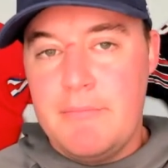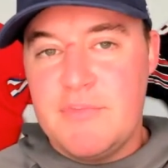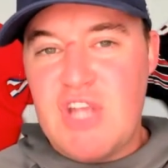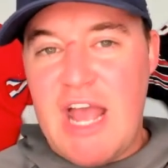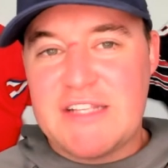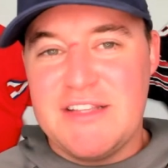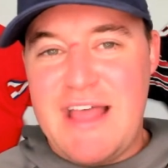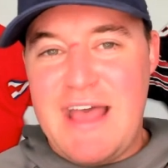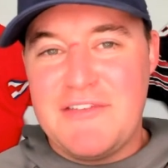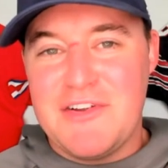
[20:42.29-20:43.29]
Jackson
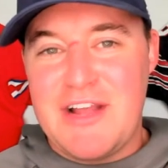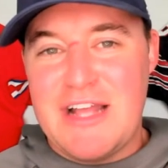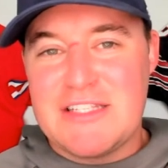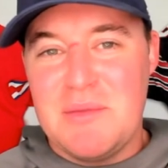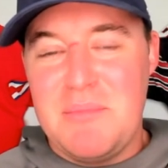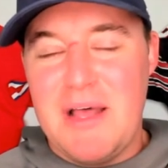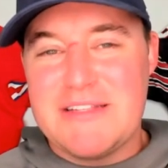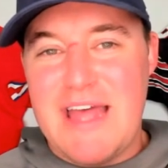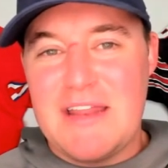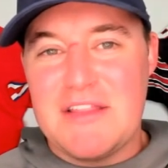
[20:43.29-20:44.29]
Lavender got some buzz
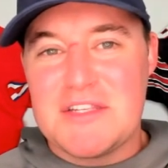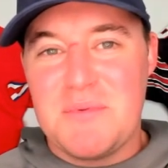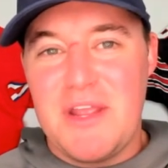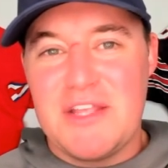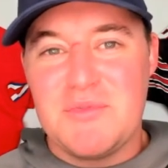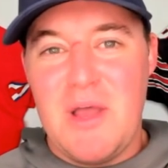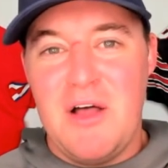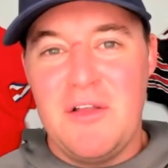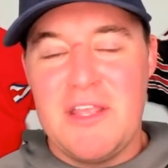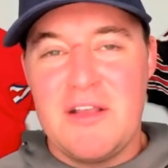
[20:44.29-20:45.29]
out of the spring as
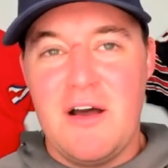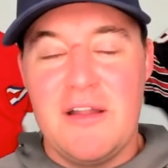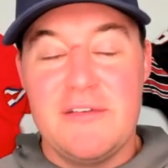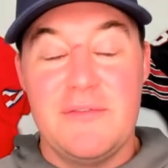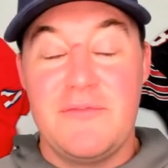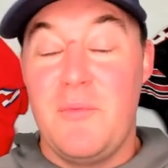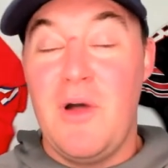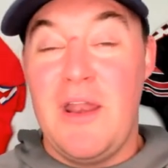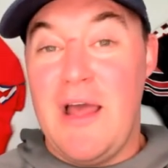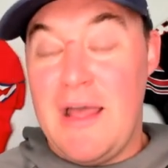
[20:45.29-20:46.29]
well. He caught, from
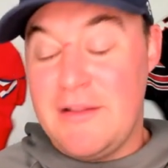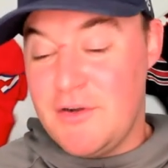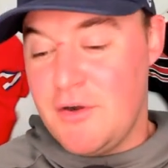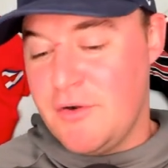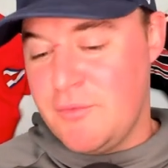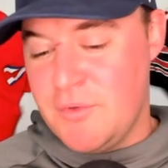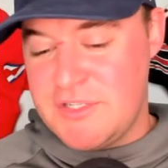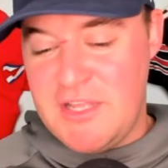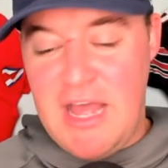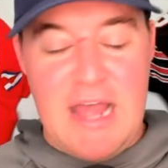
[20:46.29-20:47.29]
what I had heard, was
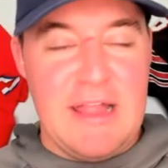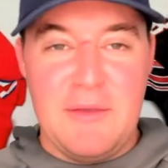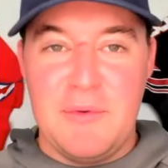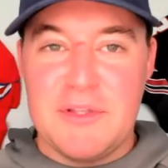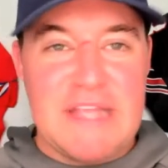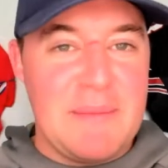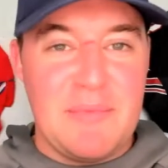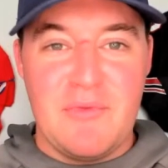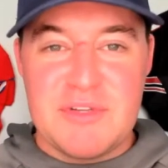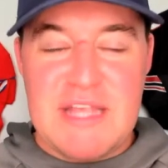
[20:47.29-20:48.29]
a highlight reel type
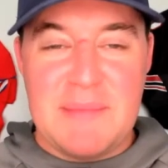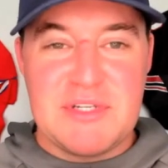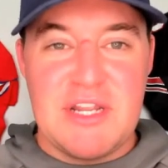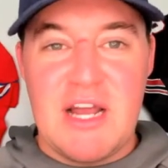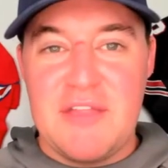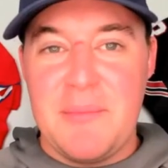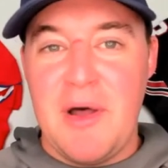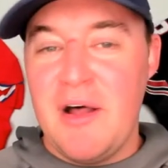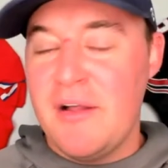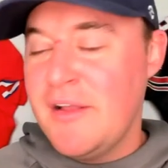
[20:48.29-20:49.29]
of reception. He caught the
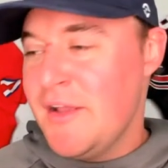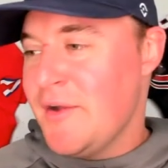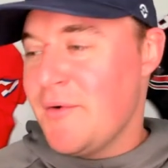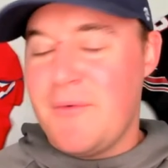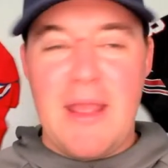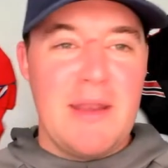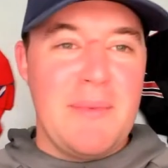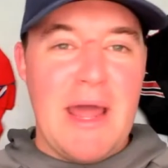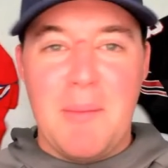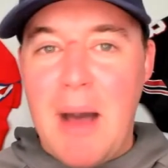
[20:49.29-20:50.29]
ball, ran
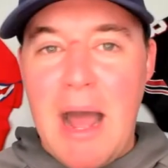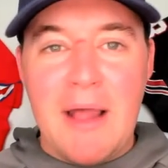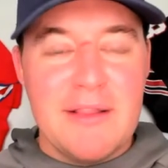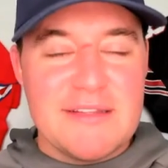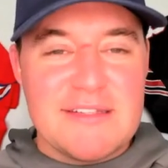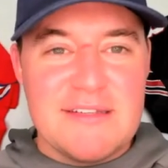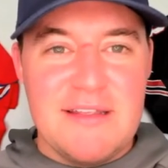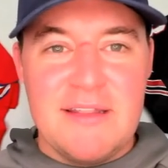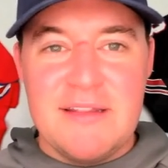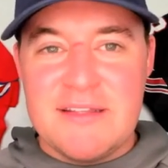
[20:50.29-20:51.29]
about a mile,
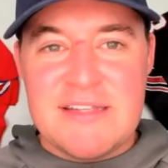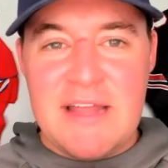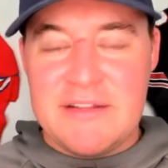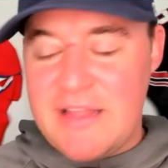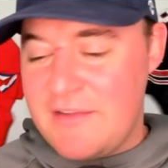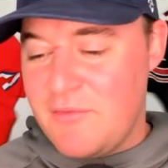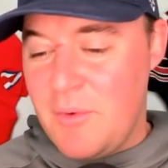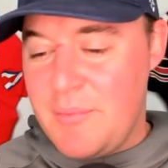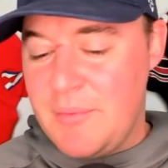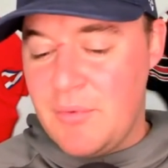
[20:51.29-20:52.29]
it sounded like, from
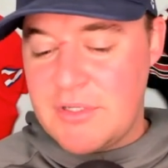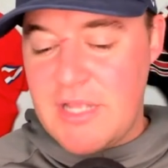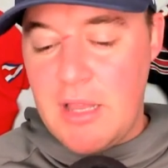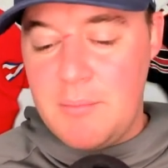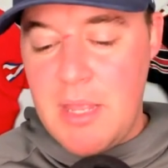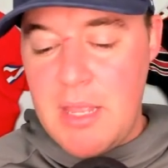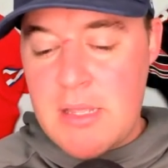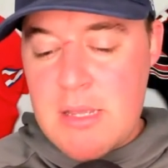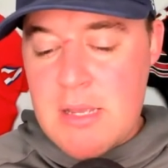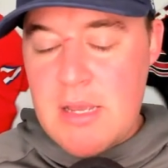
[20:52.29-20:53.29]
what people were telling
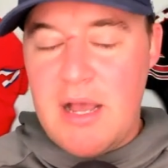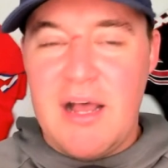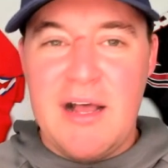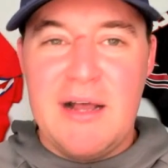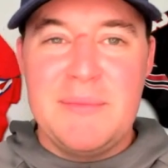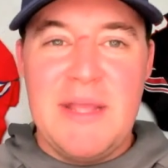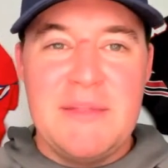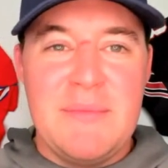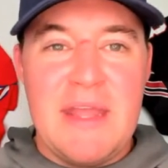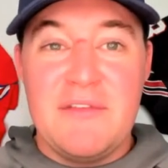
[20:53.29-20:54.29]
me,
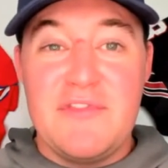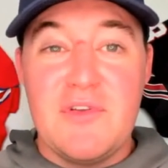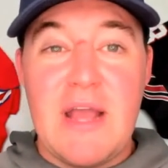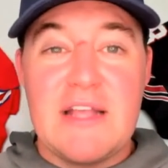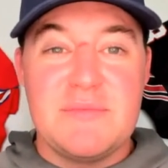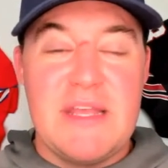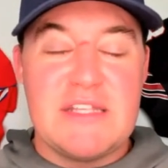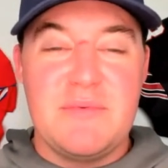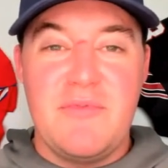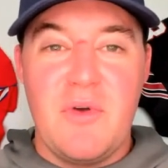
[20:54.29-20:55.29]
and made a few guys miss
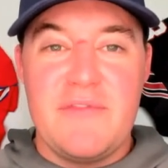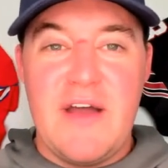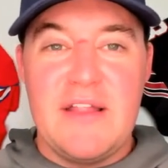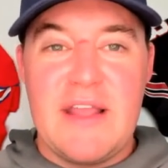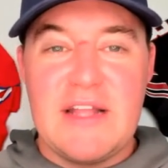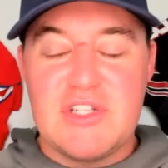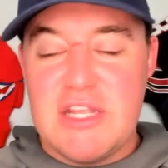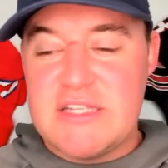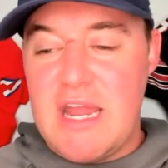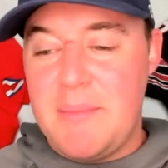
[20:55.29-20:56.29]
before he finally got
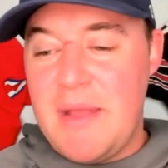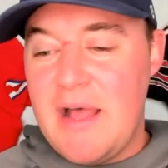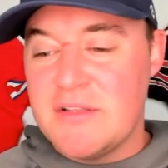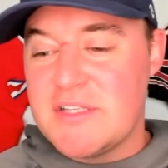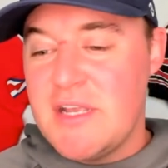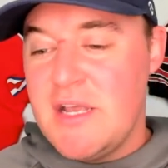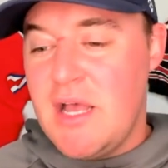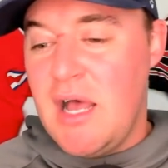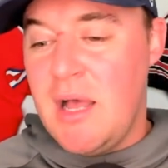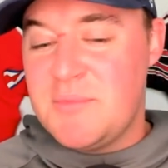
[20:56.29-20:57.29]
chased out of bounds.
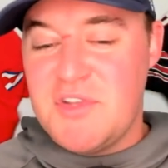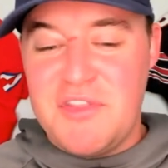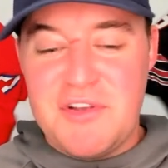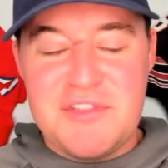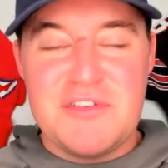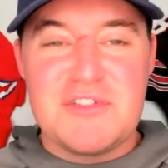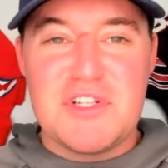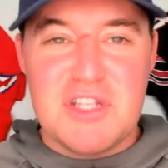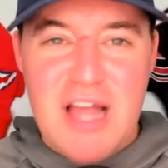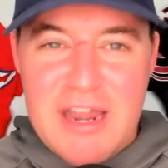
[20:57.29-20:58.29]
So there's
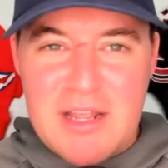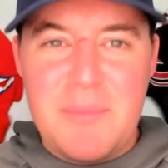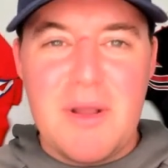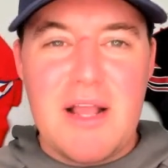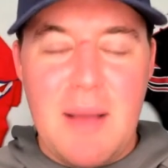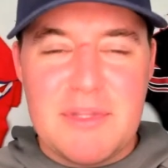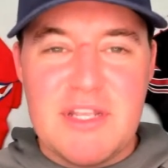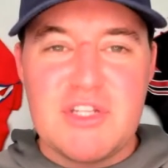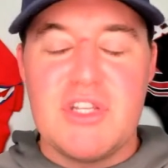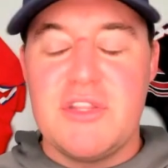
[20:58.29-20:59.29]
just a lot of
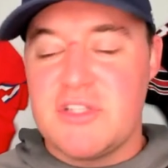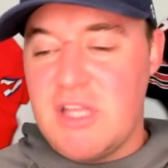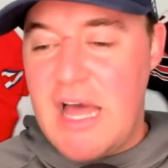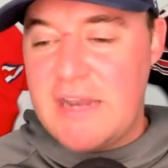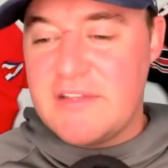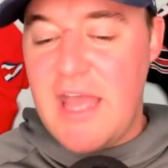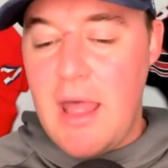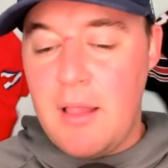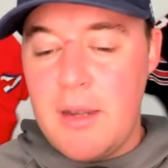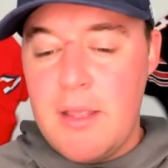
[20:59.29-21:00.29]
competition. There's a lot of
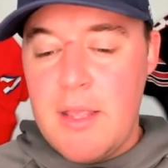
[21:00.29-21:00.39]
talent.